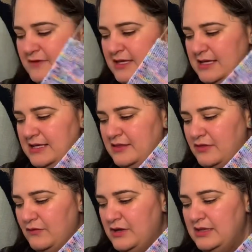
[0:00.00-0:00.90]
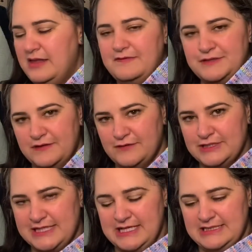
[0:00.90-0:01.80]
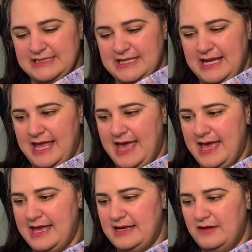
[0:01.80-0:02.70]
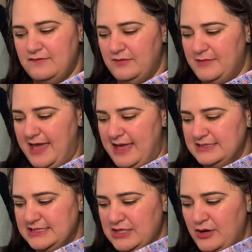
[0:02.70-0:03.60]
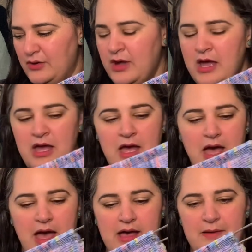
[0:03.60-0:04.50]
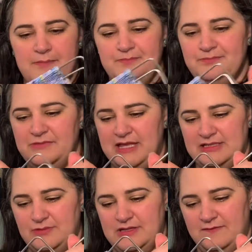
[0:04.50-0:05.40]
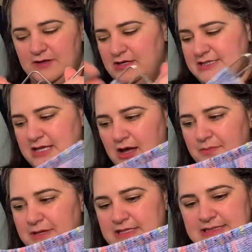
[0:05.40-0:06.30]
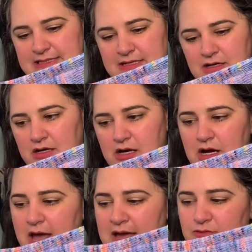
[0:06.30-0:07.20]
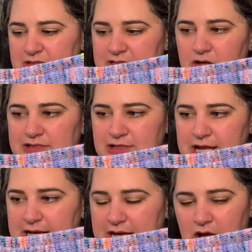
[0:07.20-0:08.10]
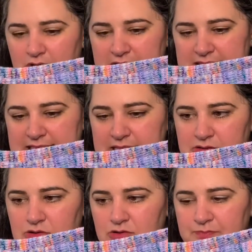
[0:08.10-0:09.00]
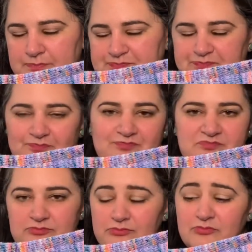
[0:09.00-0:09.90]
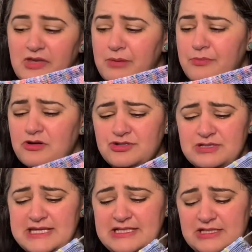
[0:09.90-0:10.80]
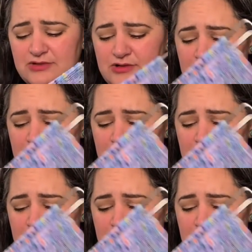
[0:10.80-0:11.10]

the 3 leftover skeins that I had from that. So that's what the very top is there. I was alternating all these little partial skeins through the